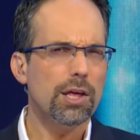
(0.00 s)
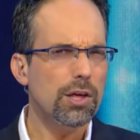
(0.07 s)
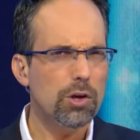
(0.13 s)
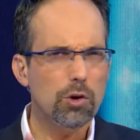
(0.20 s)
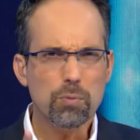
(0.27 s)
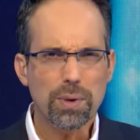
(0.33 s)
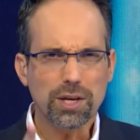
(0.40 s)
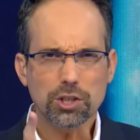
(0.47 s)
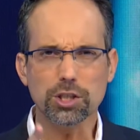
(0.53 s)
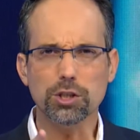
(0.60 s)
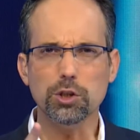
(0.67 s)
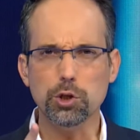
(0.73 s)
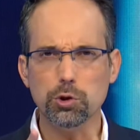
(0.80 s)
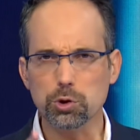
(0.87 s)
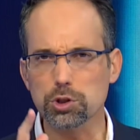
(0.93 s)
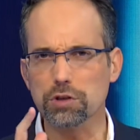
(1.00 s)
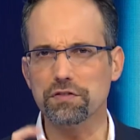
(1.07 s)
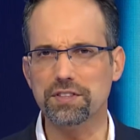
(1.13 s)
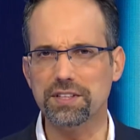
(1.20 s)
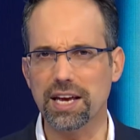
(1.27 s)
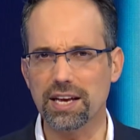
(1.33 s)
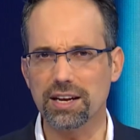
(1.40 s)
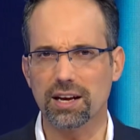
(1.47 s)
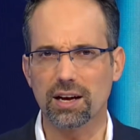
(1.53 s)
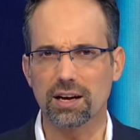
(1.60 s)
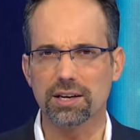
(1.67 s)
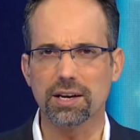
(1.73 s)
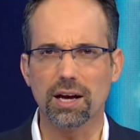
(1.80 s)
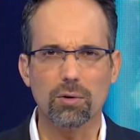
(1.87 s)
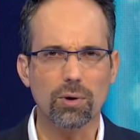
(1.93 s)
You mentioned use of data.
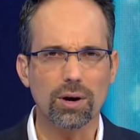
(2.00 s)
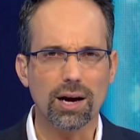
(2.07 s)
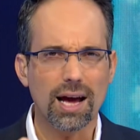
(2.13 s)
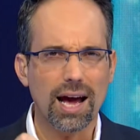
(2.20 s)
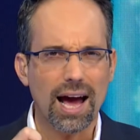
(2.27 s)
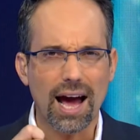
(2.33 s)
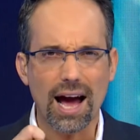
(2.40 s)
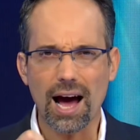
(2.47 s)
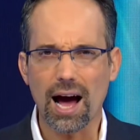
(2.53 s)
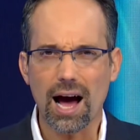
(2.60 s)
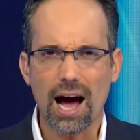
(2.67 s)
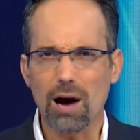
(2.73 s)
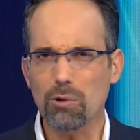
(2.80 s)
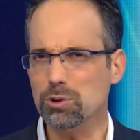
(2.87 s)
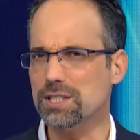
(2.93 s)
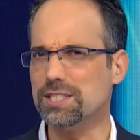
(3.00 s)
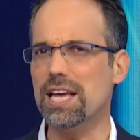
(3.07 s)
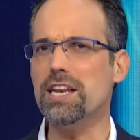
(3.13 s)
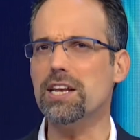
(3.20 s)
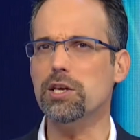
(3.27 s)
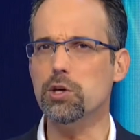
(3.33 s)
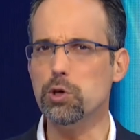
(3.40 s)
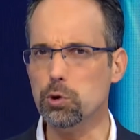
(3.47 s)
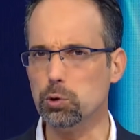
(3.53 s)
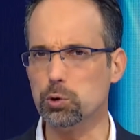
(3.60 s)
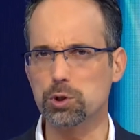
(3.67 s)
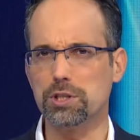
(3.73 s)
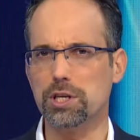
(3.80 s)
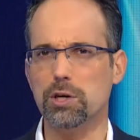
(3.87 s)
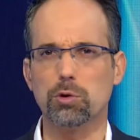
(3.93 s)
Now, how was data
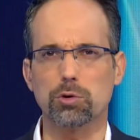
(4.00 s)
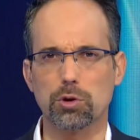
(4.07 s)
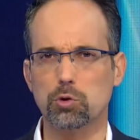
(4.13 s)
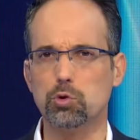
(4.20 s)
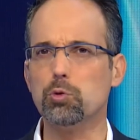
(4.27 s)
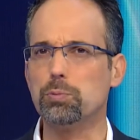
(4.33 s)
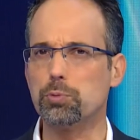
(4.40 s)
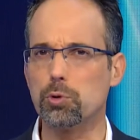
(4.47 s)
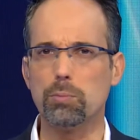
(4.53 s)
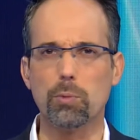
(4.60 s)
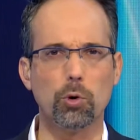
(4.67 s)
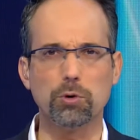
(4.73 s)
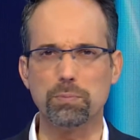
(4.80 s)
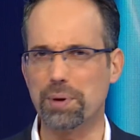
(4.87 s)
used in order to promote